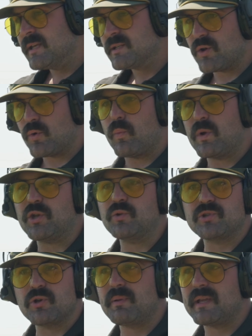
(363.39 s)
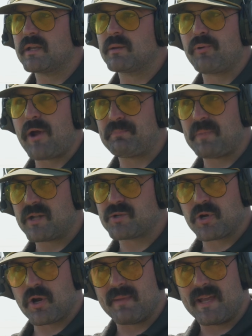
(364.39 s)
So when you do begin to prep that
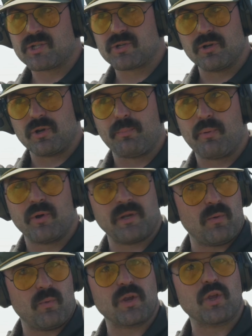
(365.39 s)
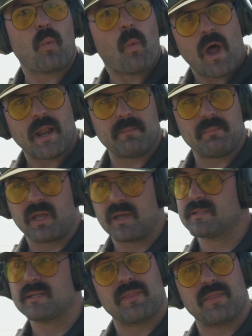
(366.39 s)
trigger, make sure you're pointing it where you want it,
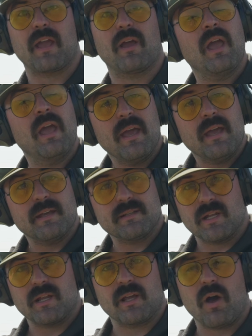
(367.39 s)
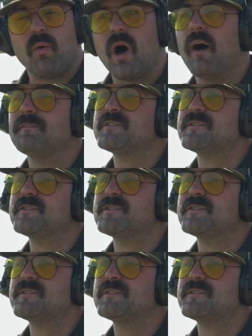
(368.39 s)
because that thing is going to go off.